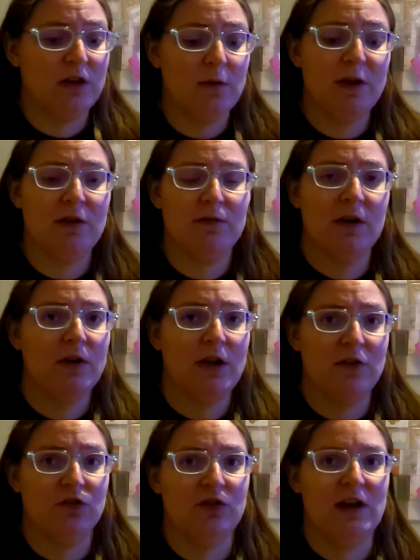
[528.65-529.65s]
keeping it very
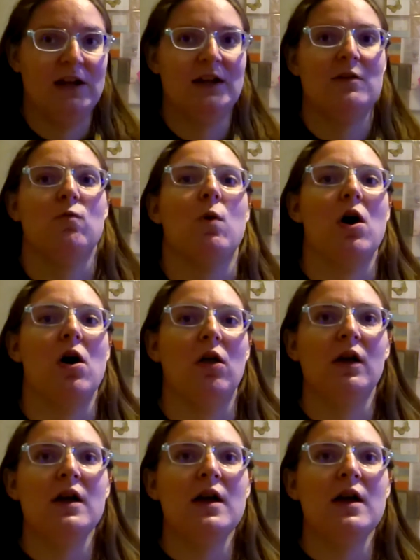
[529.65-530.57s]
entertaining while